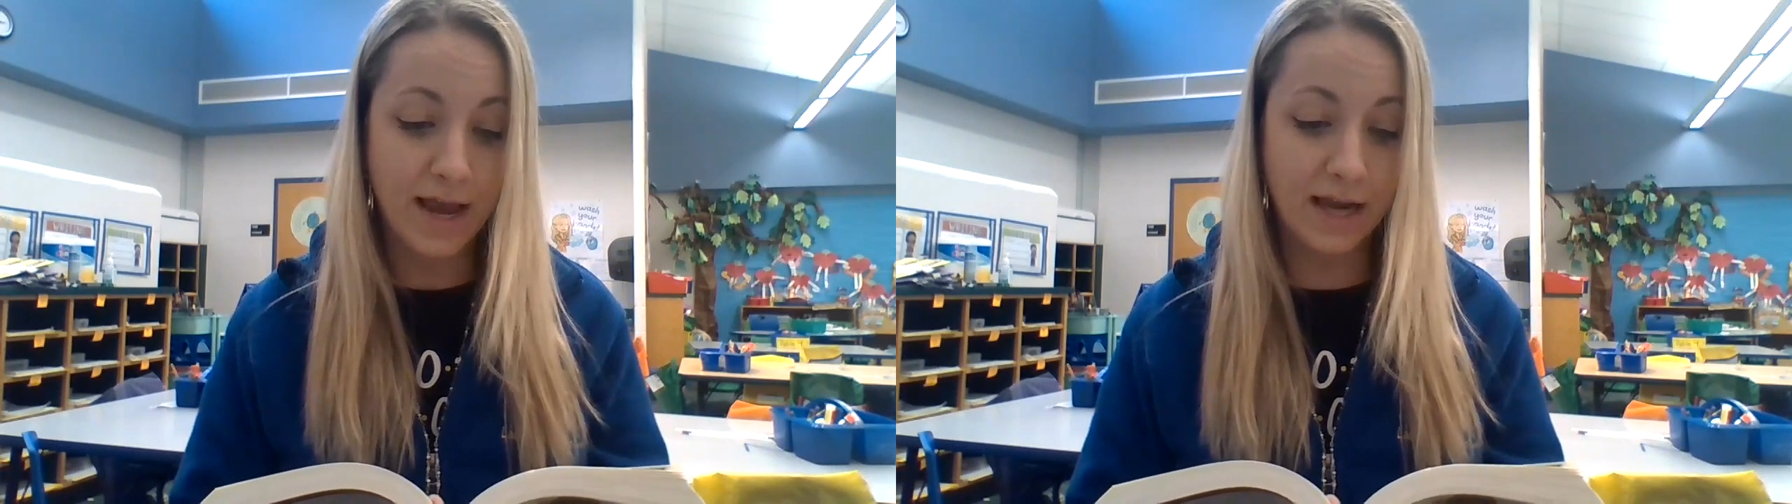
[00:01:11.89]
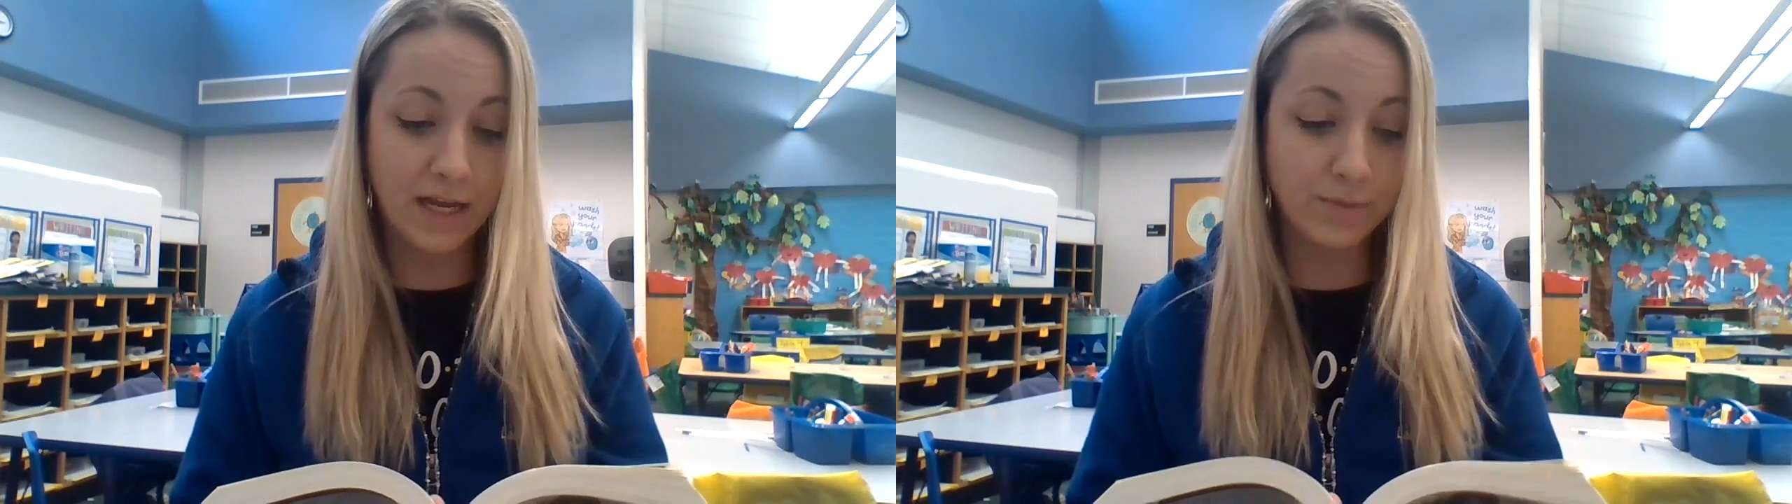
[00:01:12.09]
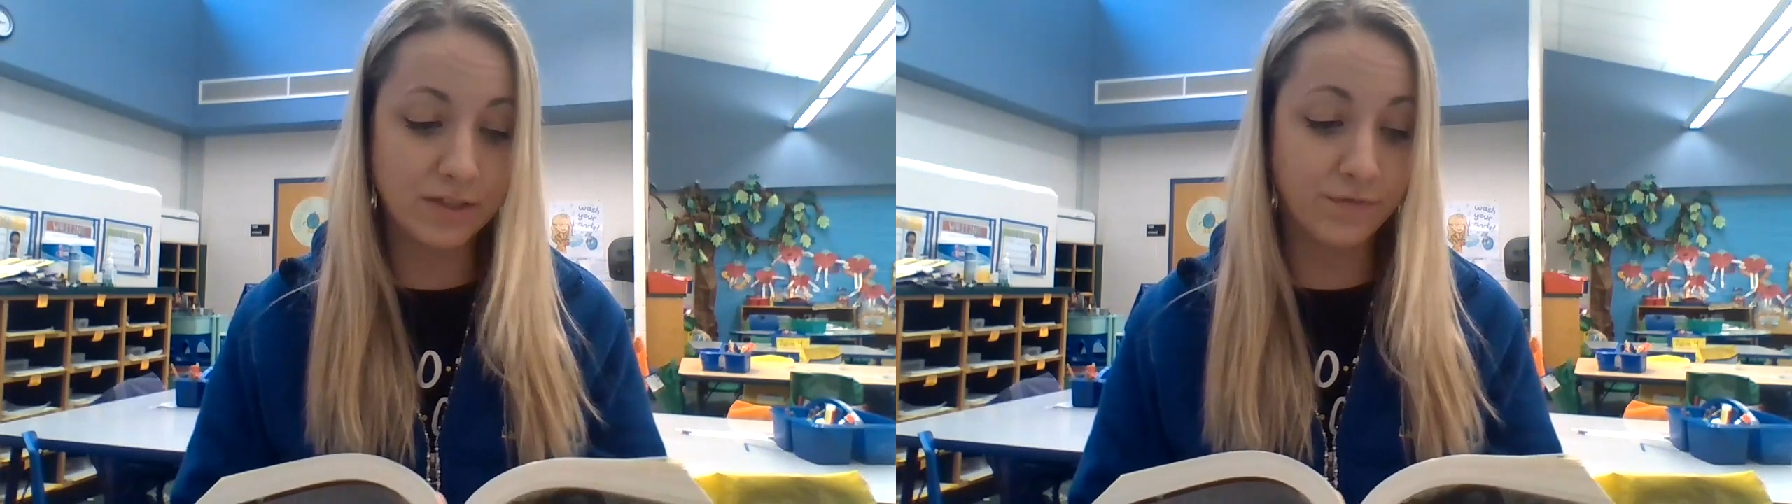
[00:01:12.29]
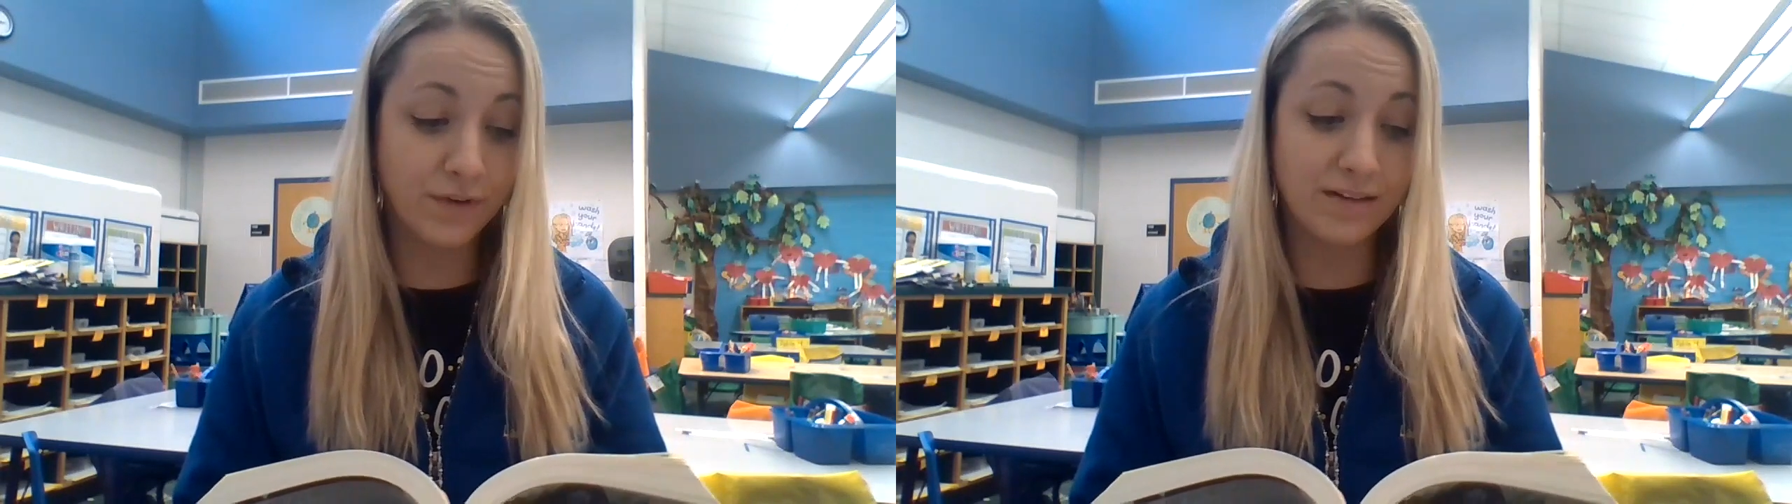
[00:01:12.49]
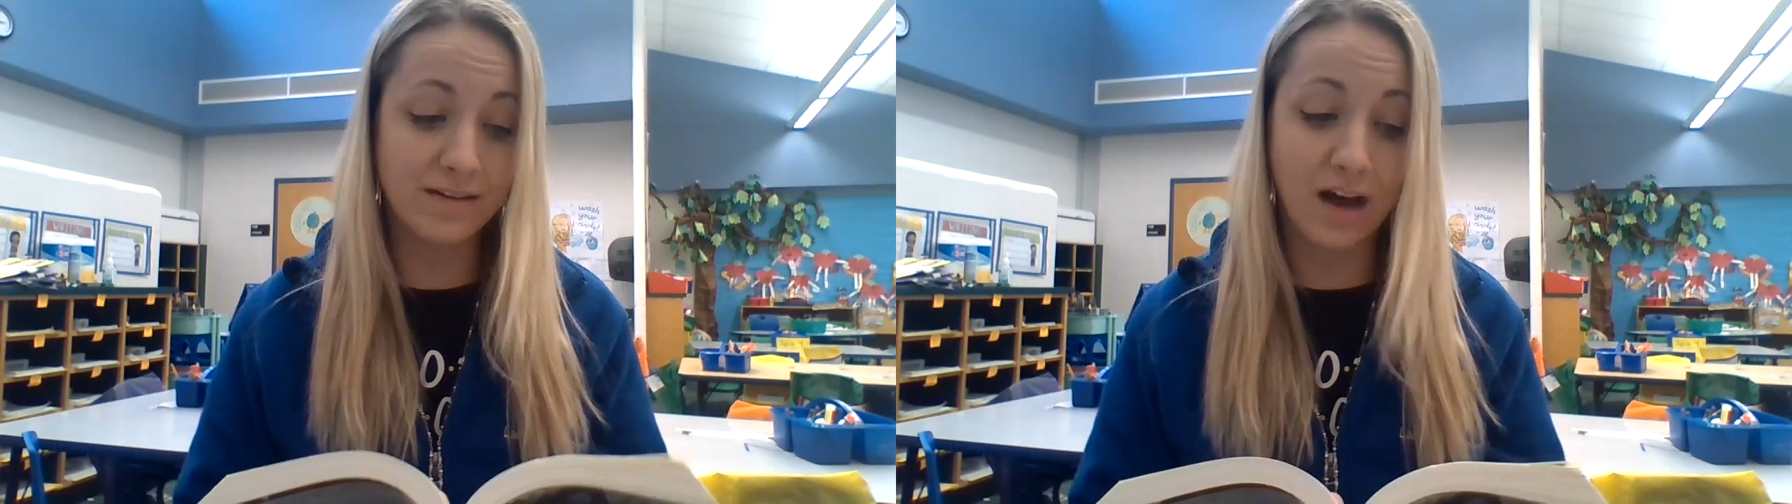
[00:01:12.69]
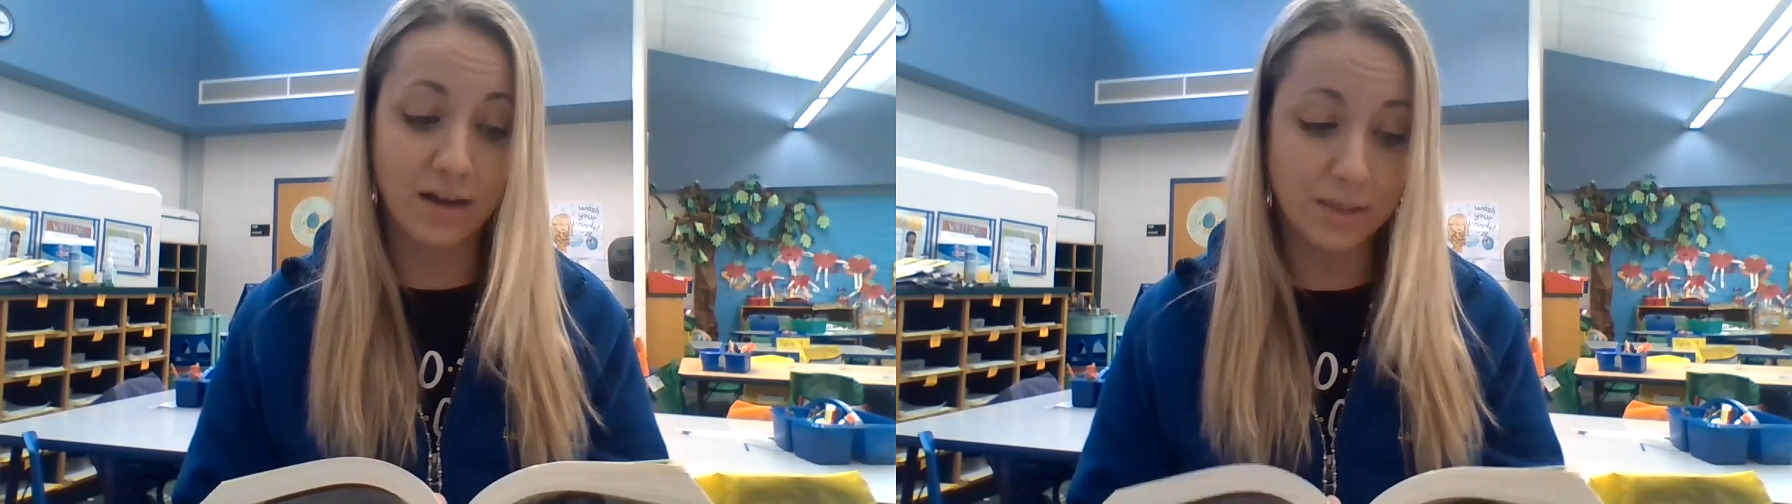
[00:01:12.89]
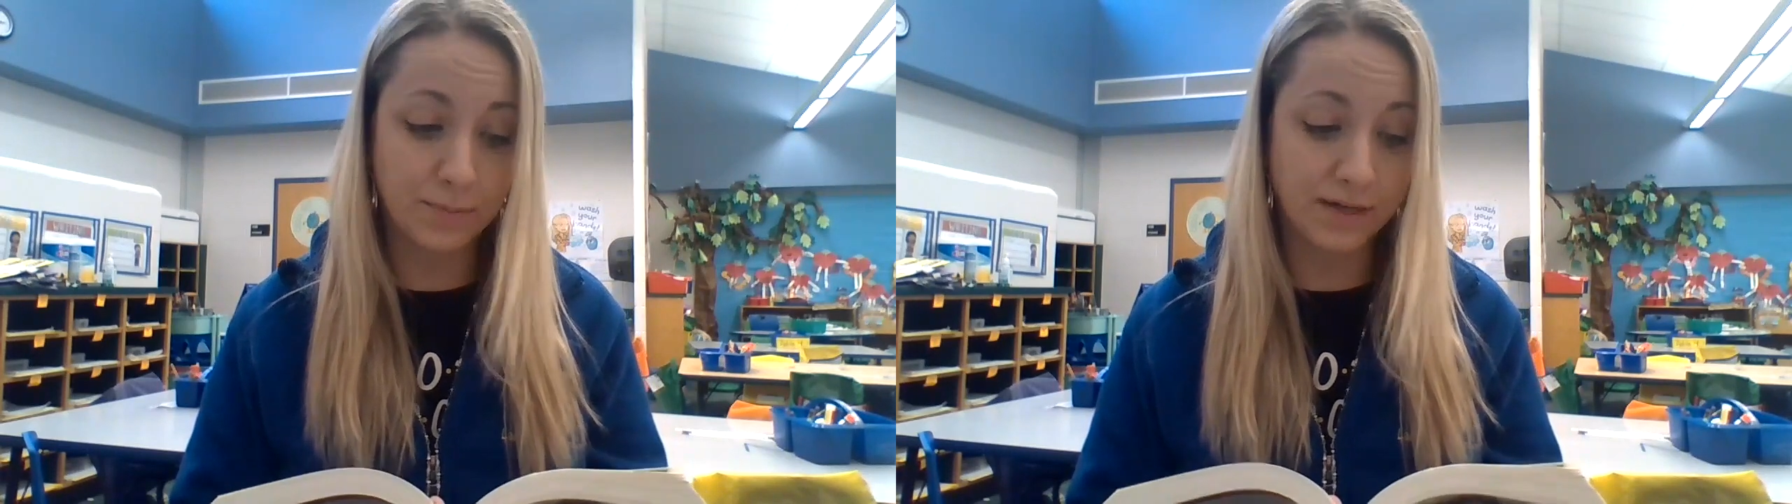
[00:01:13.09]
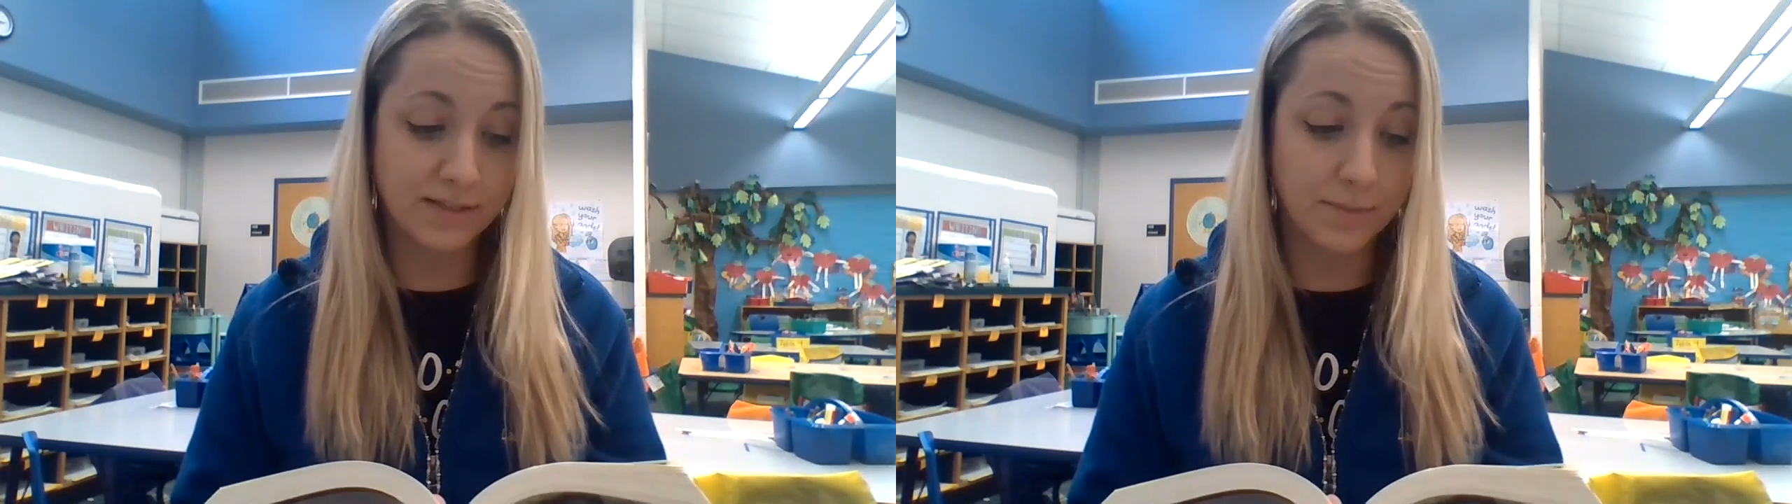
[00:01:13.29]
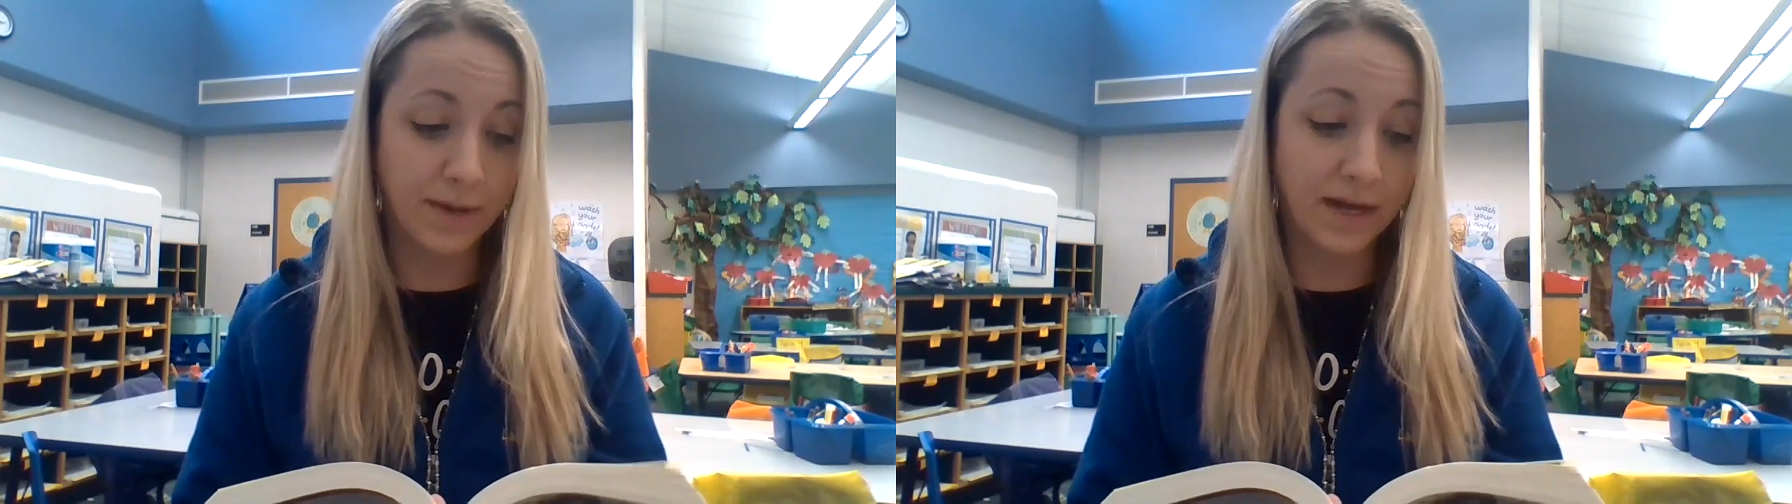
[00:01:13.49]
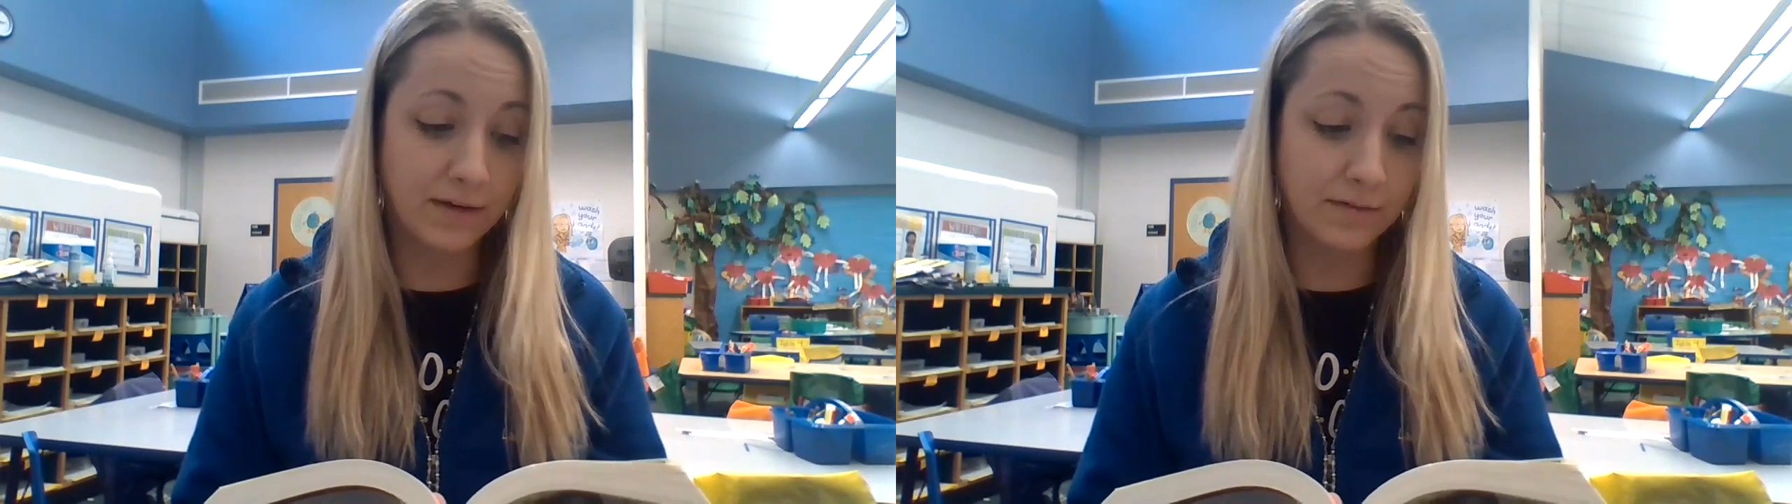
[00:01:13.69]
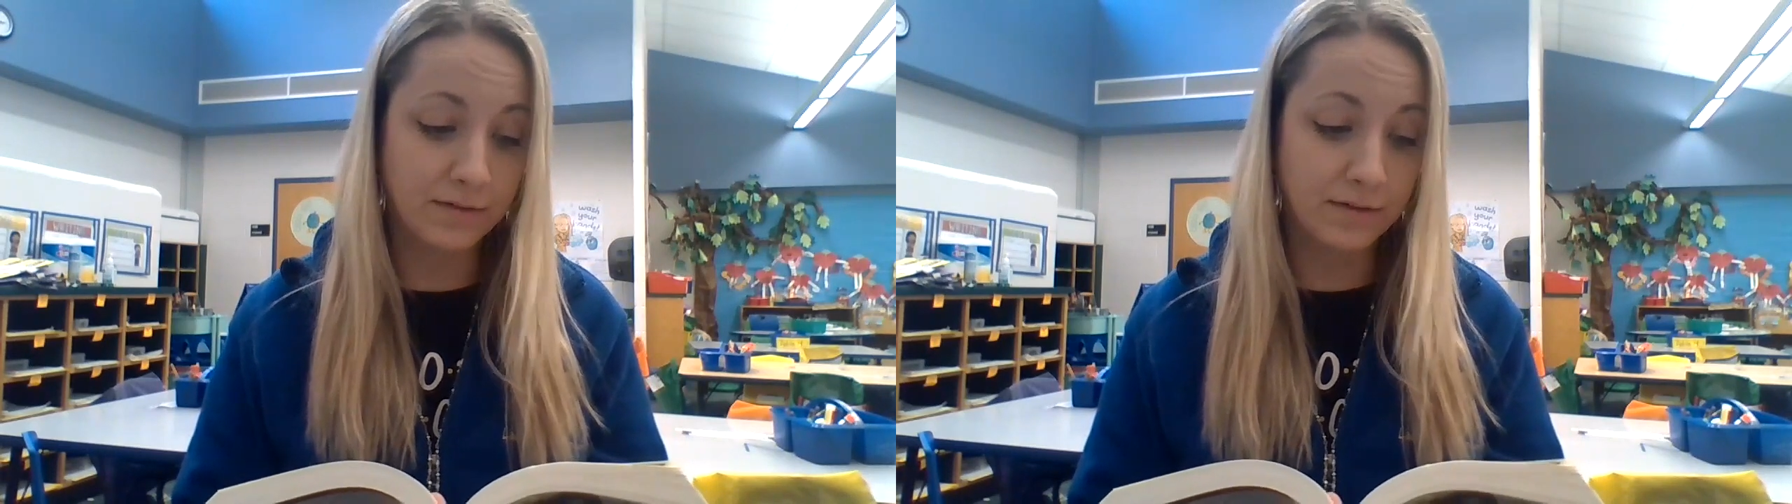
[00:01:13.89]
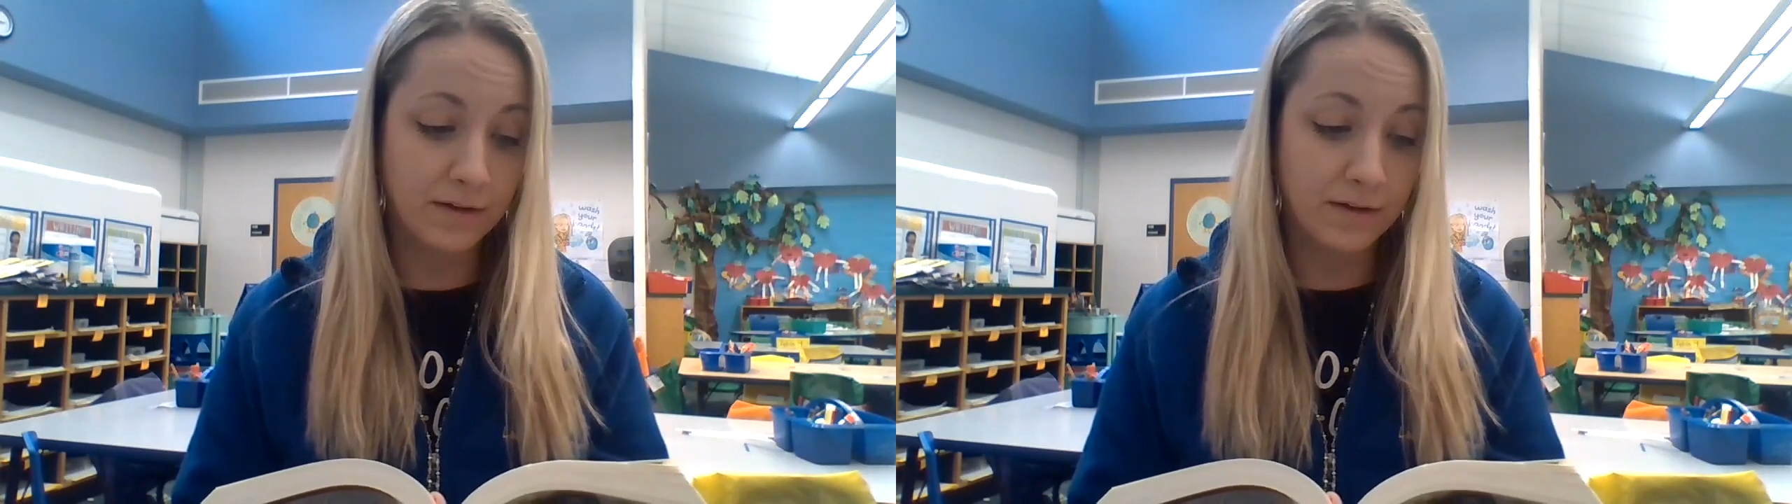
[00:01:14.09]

and he was afraid not to press the button.